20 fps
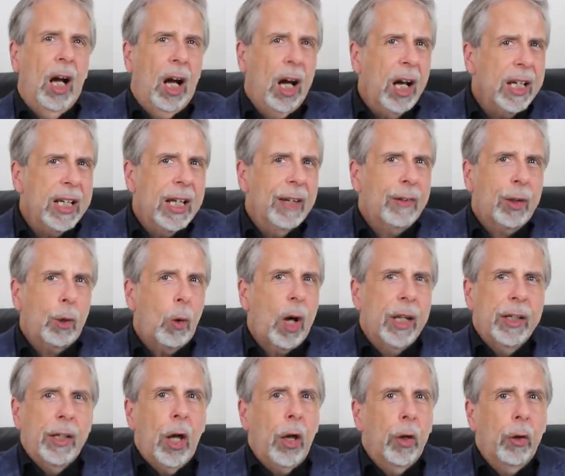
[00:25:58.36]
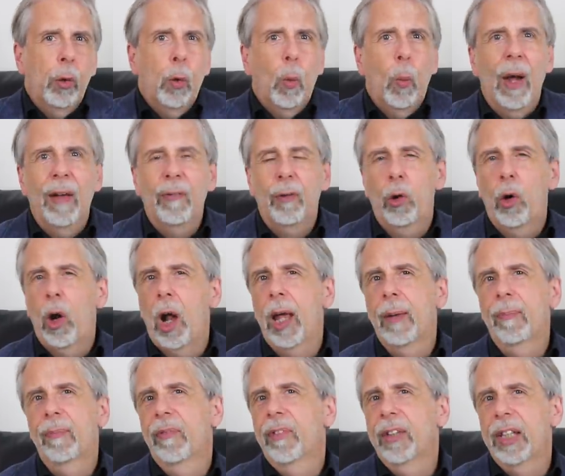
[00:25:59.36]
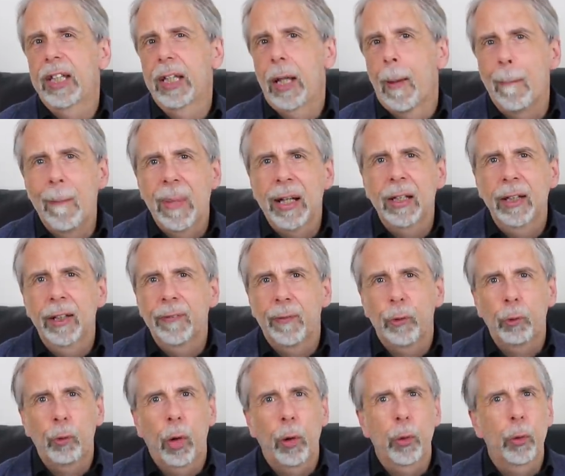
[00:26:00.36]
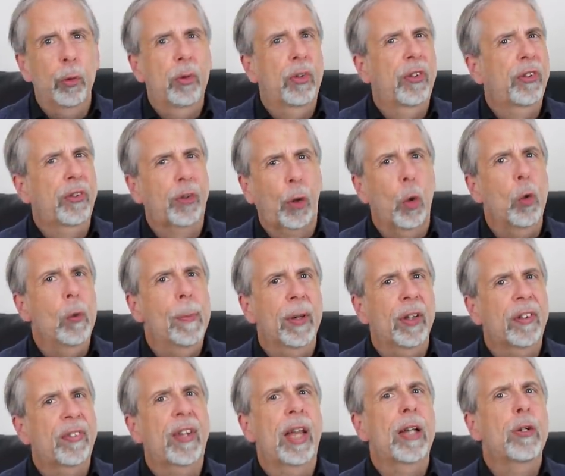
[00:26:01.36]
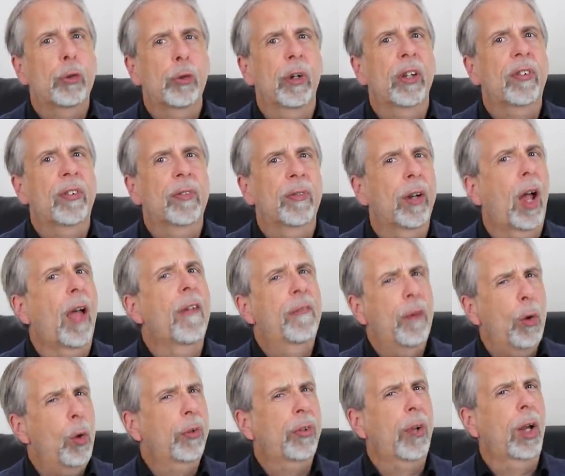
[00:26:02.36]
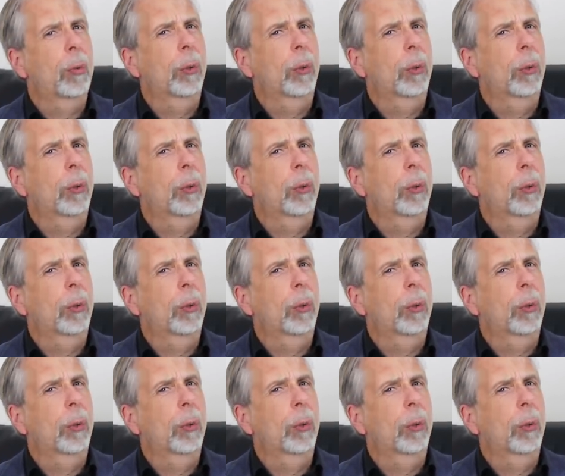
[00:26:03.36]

I never quite know whether I'm the middle of the road sober centrist that I thought